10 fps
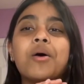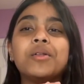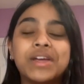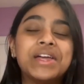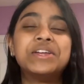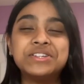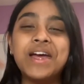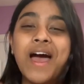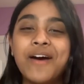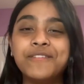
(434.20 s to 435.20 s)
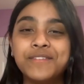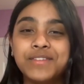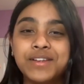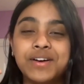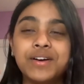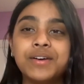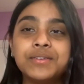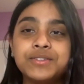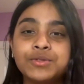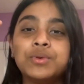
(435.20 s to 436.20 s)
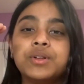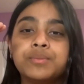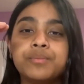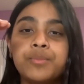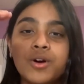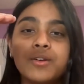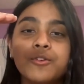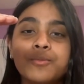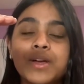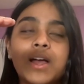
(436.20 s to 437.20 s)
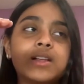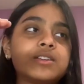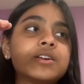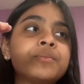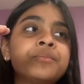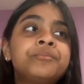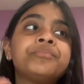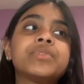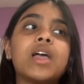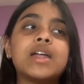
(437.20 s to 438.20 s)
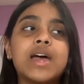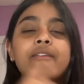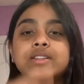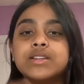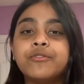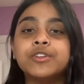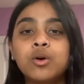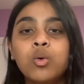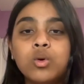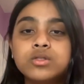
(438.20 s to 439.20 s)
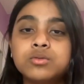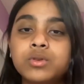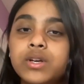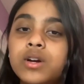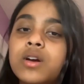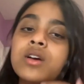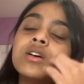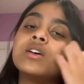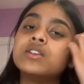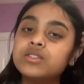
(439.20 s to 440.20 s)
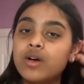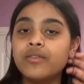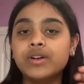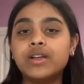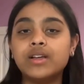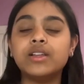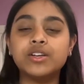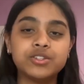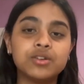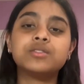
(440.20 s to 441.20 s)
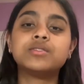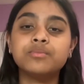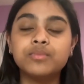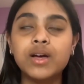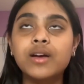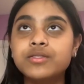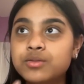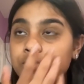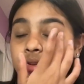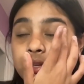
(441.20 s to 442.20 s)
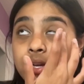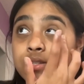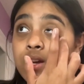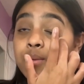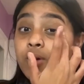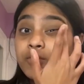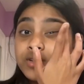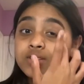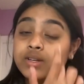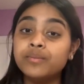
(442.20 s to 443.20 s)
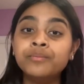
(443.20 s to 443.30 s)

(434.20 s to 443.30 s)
like each day I have the school part of my calendar, and I have it set for the whole school year. So every day it like shows that I have school at that time, obviously.